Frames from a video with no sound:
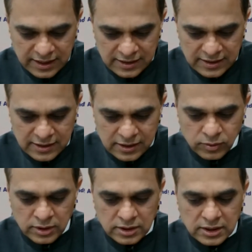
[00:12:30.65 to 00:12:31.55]
cases
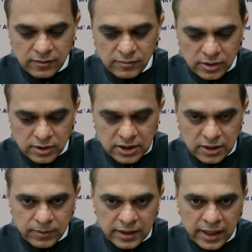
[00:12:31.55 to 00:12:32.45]
were received on the
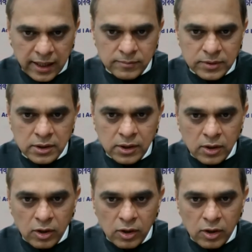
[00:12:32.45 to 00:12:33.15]
CP grants,